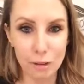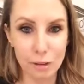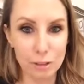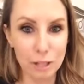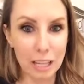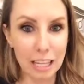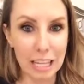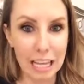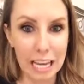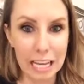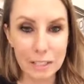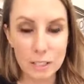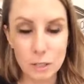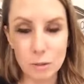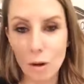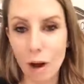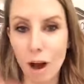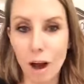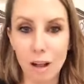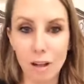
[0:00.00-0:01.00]
There's a link
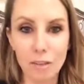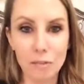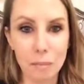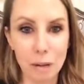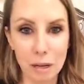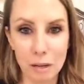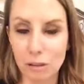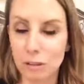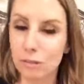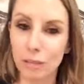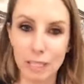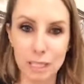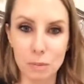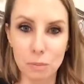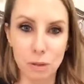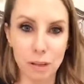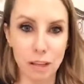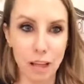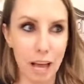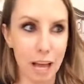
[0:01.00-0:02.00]
to all of my old
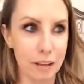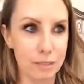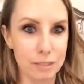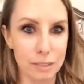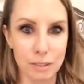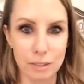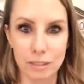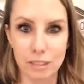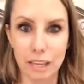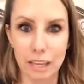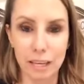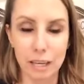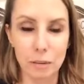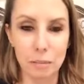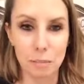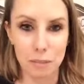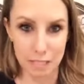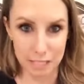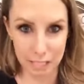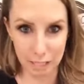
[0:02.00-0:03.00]
Facebook Lives. There's like
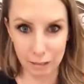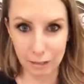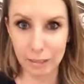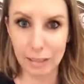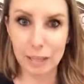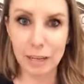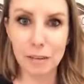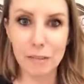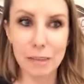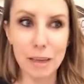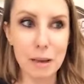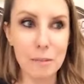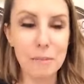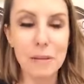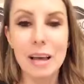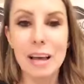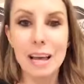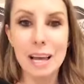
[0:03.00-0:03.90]
a bazillion of them.